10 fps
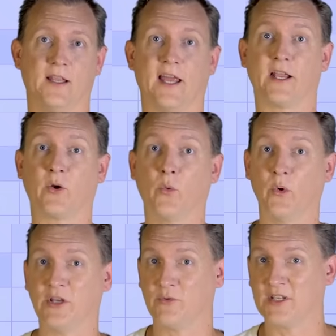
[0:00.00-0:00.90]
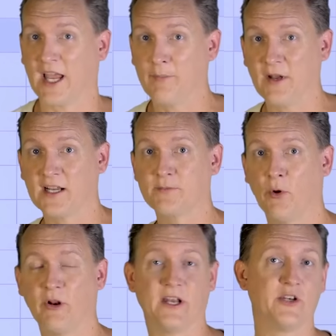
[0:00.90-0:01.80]
Like when you type an
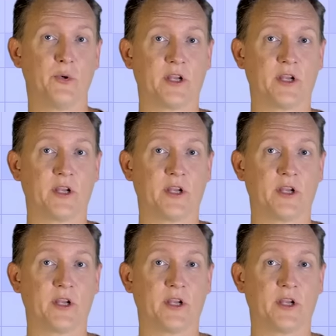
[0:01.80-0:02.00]
exponent into